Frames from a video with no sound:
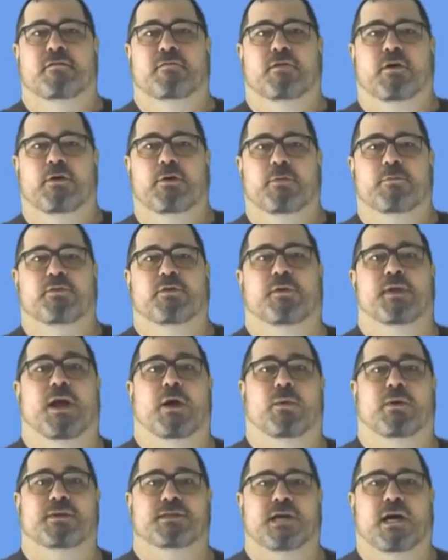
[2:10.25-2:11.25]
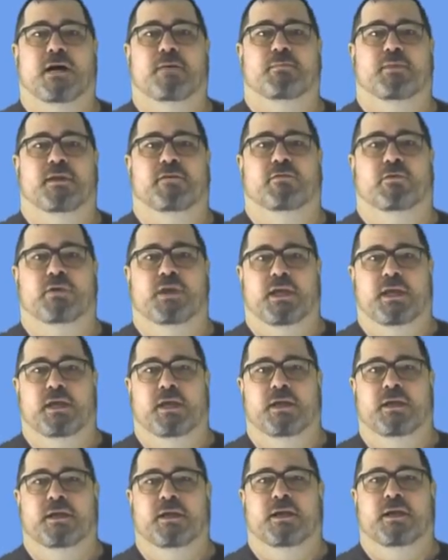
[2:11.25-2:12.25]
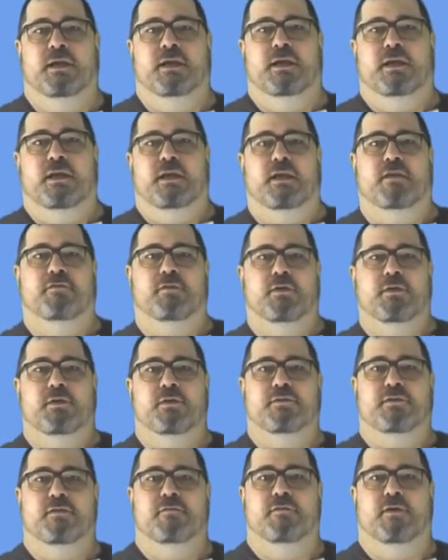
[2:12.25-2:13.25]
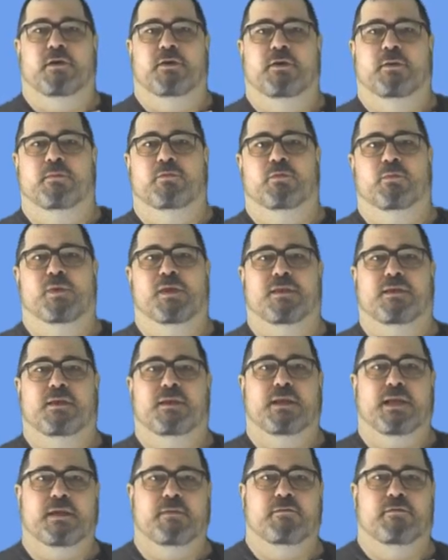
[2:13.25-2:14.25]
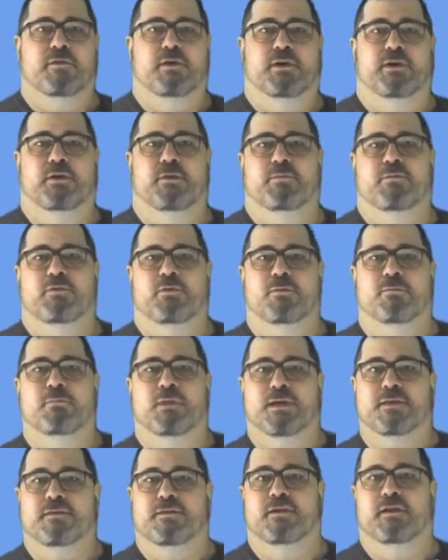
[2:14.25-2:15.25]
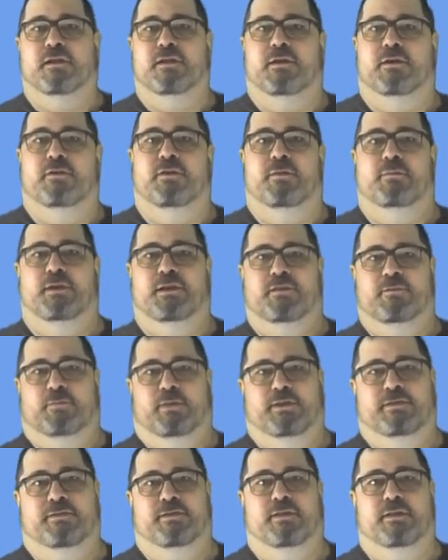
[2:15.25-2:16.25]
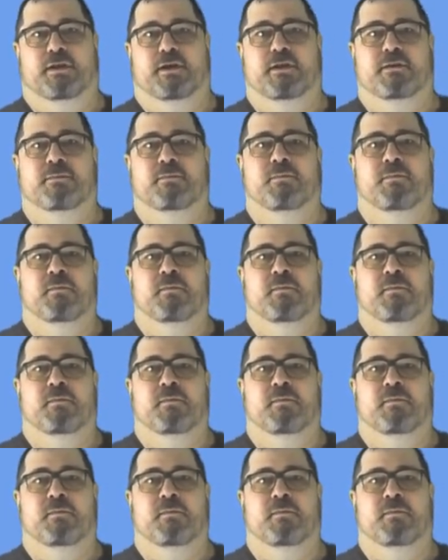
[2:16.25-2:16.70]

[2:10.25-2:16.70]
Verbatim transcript: Volumes are now a top level key. If you're using volumes with named volumes, you must declare them explicitly.